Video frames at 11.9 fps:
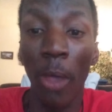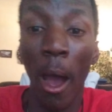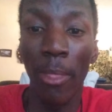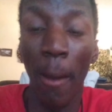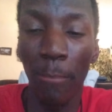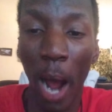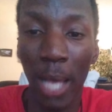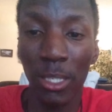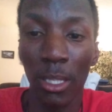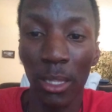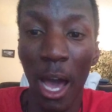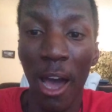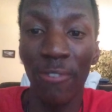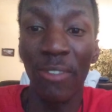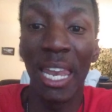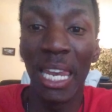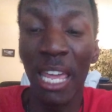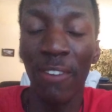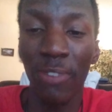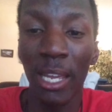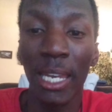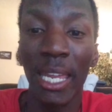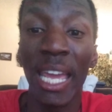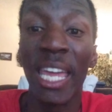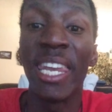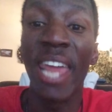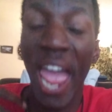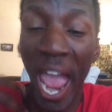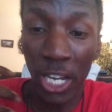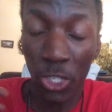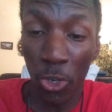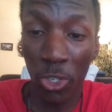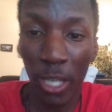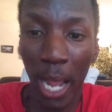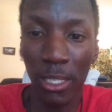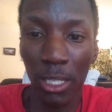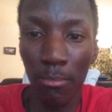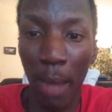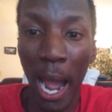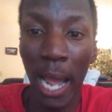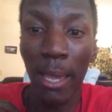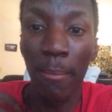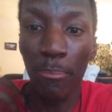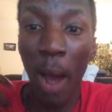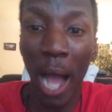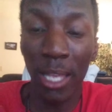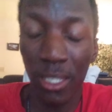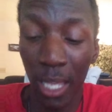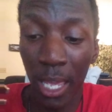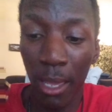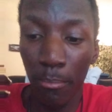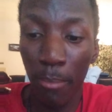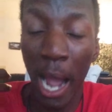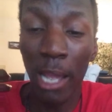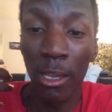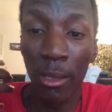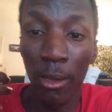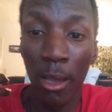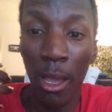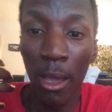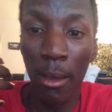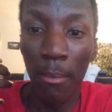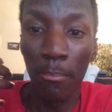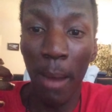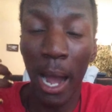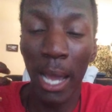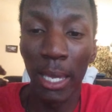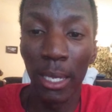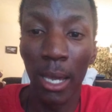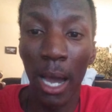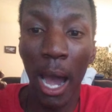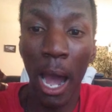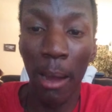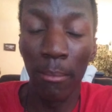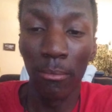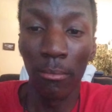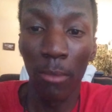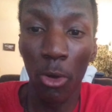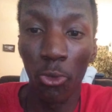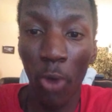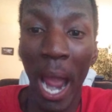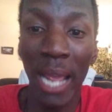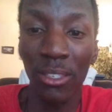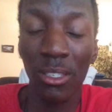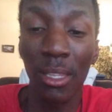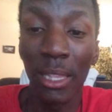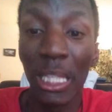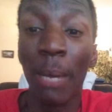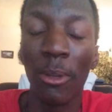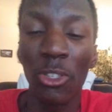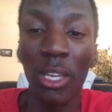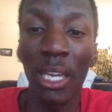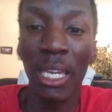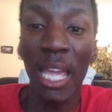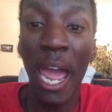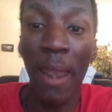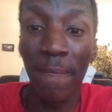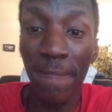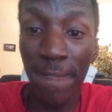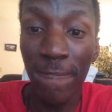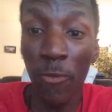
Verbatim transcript: the, the positive love and lifting and exercising my positive my my um rights, liberty, and